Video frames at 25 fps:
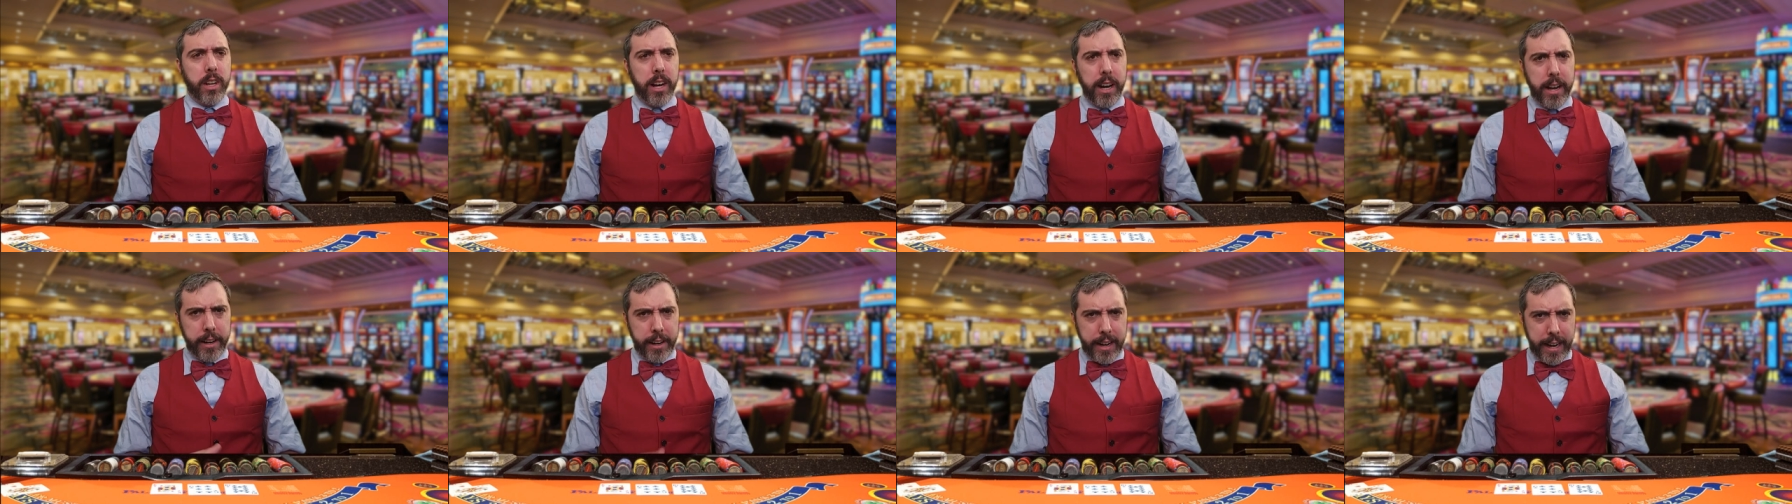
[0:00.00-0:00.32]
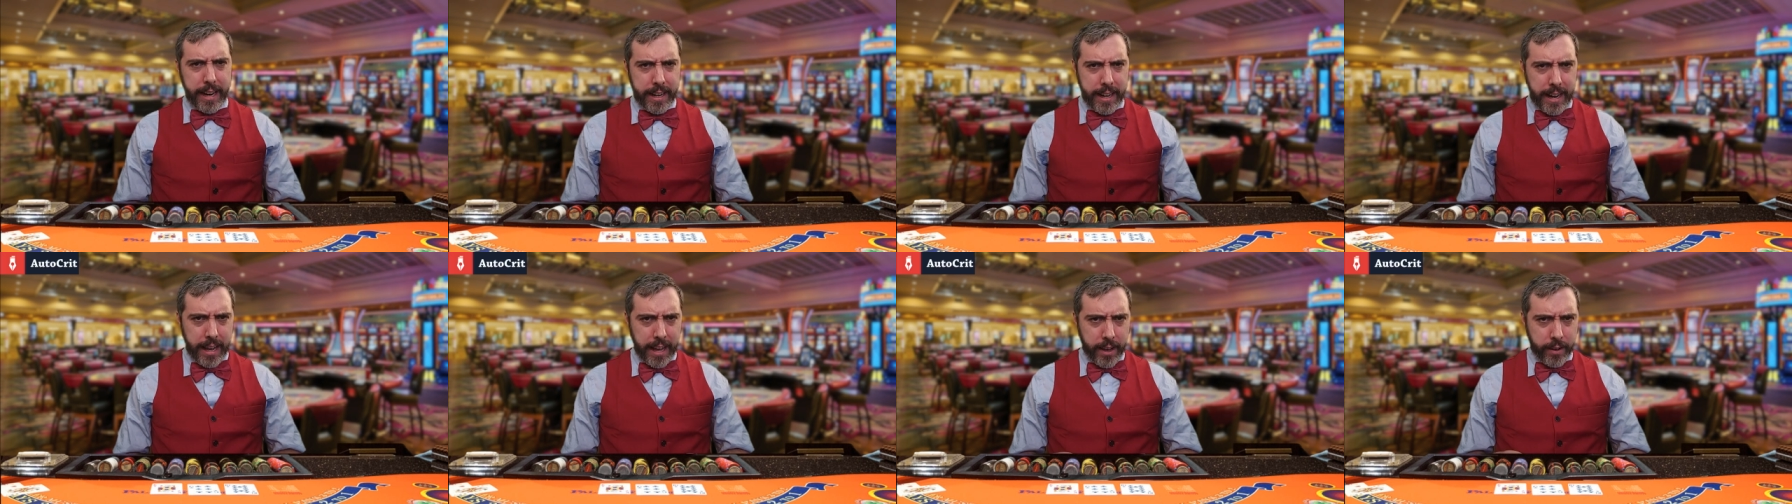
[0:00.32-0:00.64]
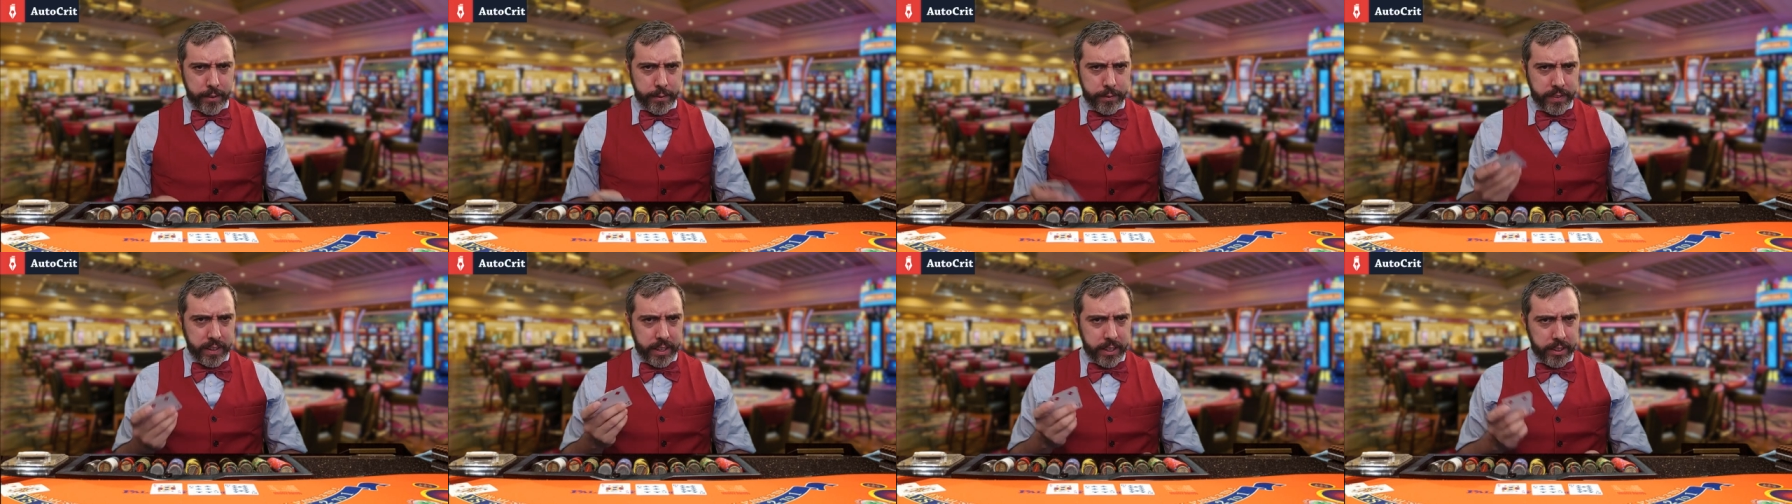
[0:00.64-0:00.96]
All right,
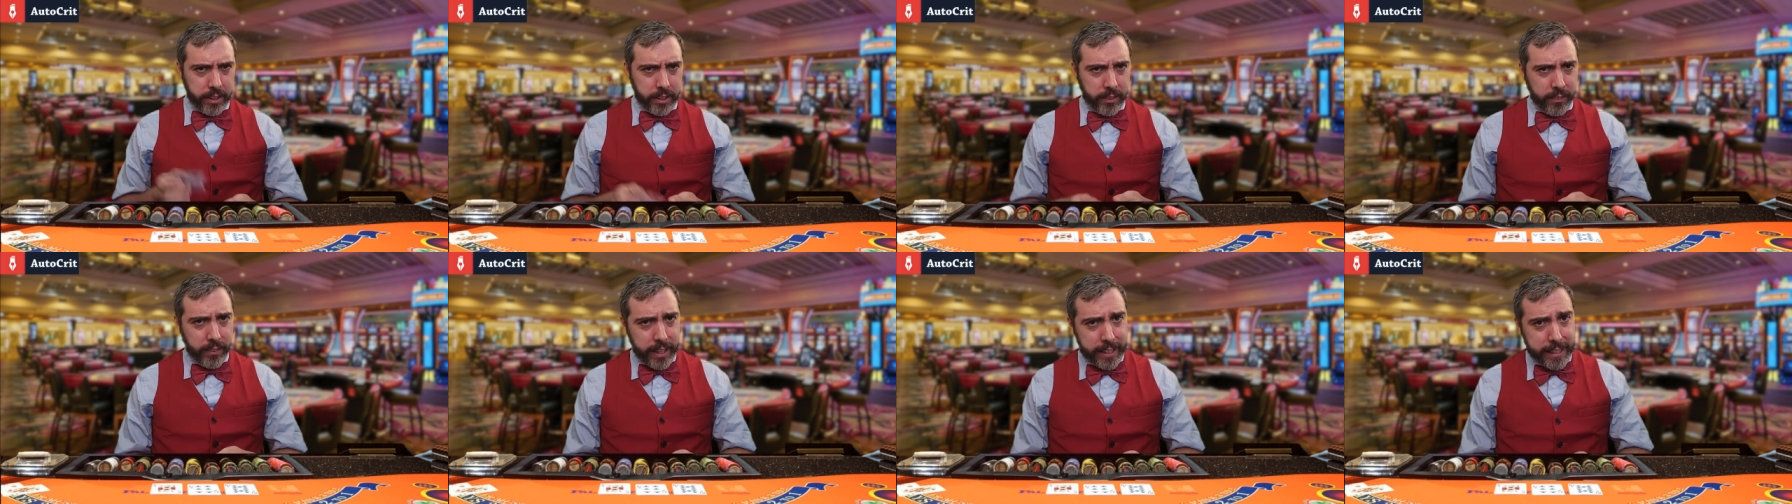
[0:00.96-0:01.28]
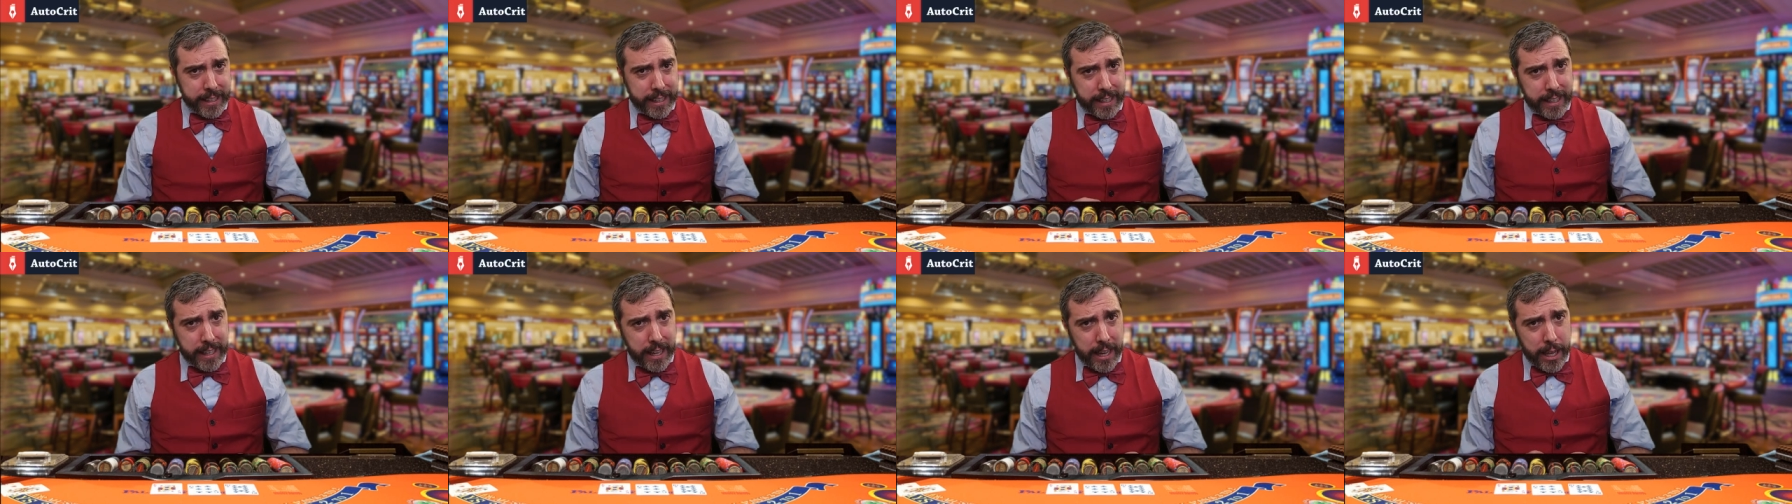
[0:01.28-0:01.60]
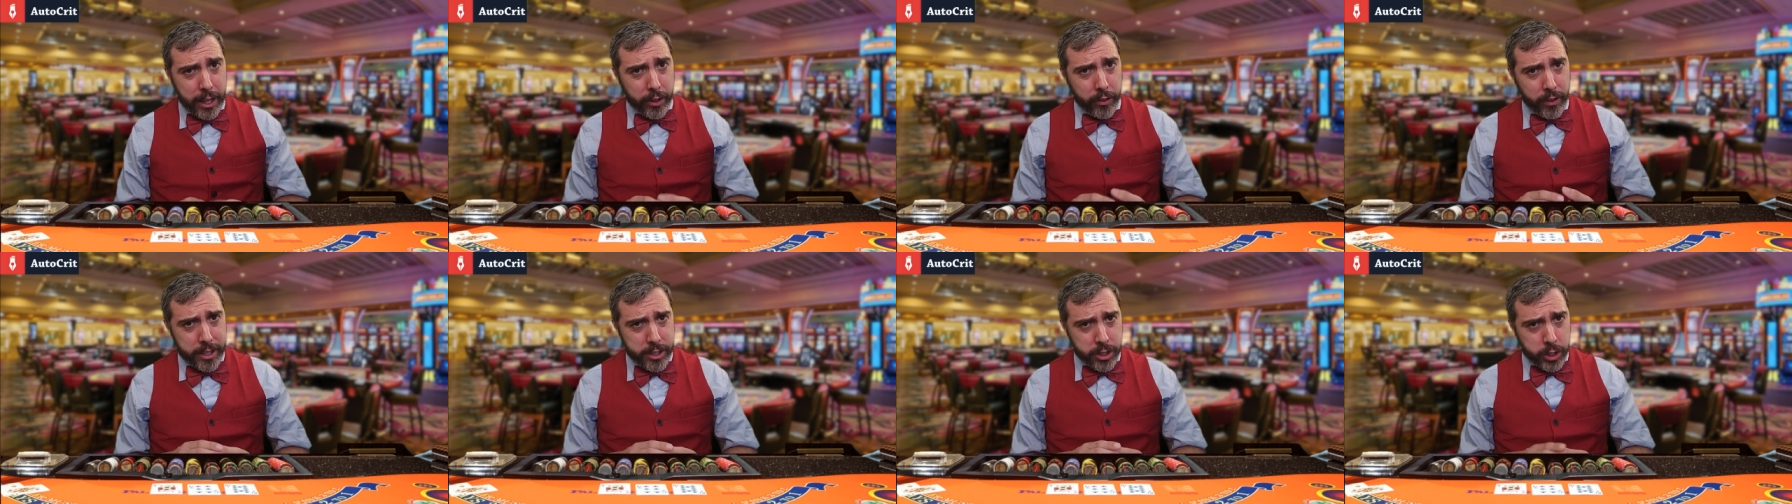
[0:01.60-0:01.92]
now, feeling lucky?
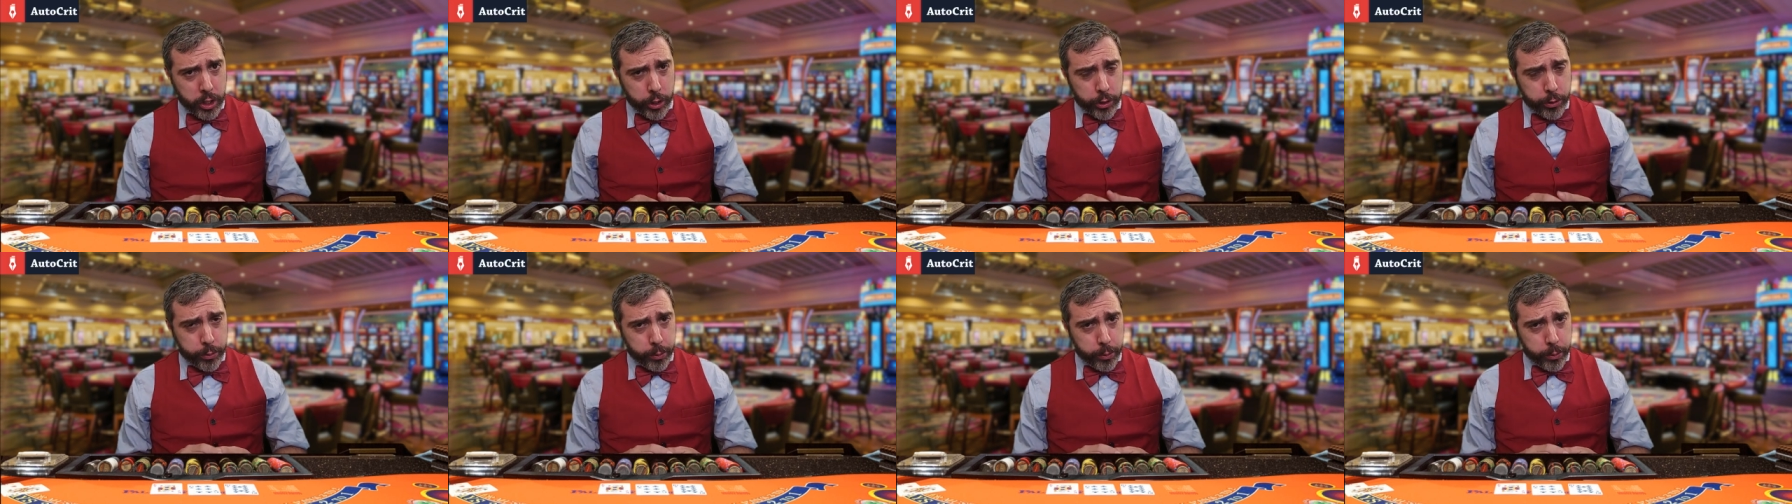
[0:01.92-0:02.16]
Let's go